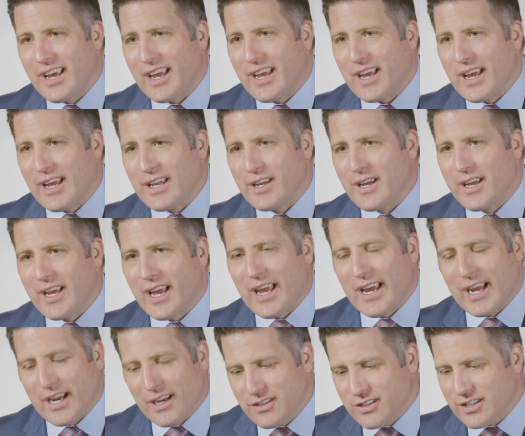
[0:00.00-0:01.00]
uh, in a,
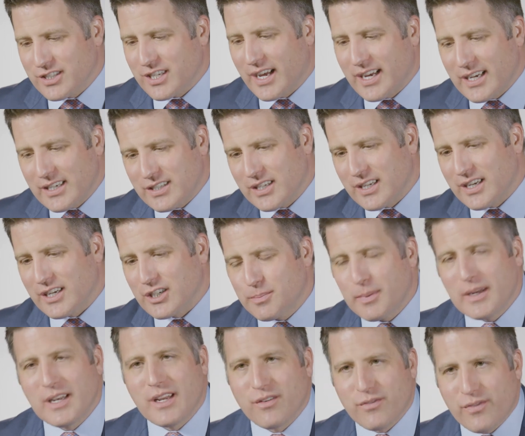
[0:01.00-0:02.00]
a concise and
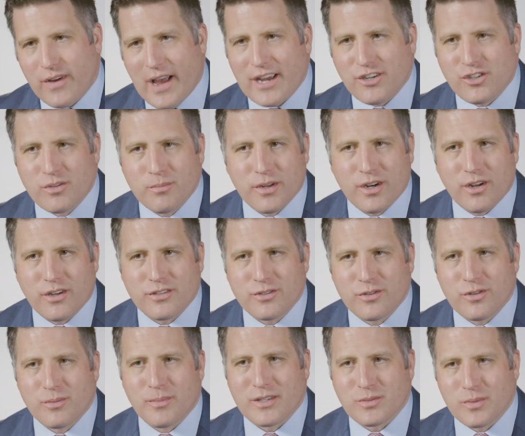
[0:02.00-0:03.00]
expedient fashion, but also
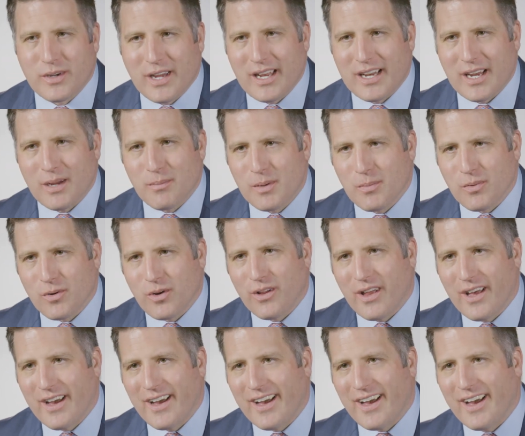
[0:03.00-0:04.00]
do the best we can to get
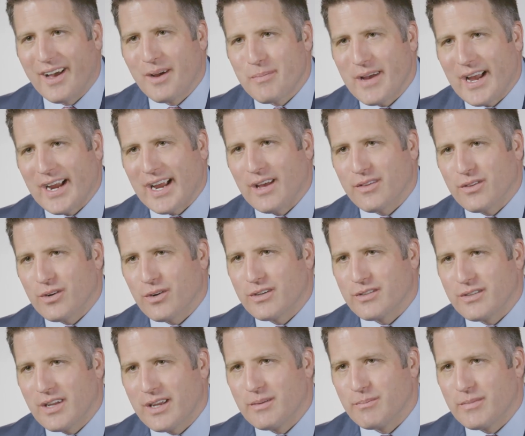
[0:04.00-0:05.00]
people uh, back out there
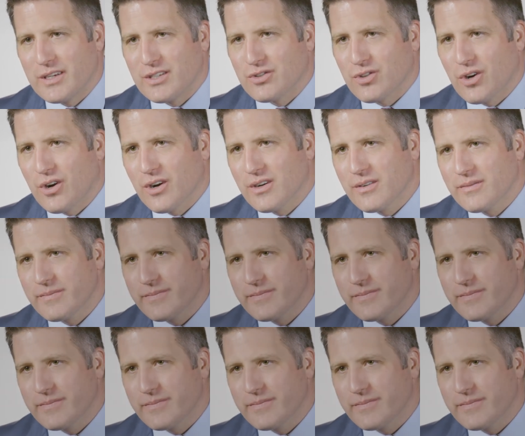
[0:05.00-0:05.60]
and, and be strong.